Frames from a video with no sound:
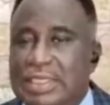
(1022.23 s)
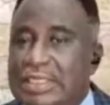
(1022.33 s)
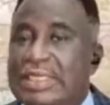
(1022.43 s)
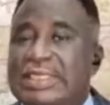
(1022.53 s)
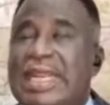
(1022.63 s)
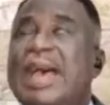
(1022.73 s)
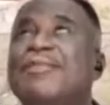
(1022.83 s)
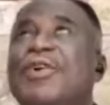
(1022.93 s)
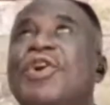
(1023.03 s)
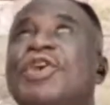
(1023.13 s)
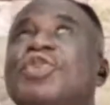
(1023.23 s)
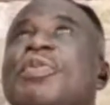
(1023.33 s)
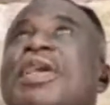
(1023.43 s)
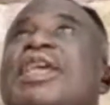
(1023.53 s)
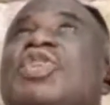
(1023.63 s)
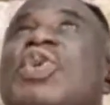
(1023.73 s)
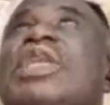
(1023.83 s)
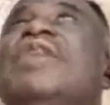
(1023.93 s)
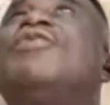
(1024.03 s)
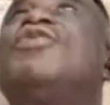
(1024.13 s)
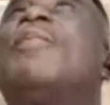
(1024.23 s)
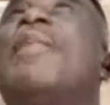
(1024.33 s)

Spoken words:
It is time for us to begin to lift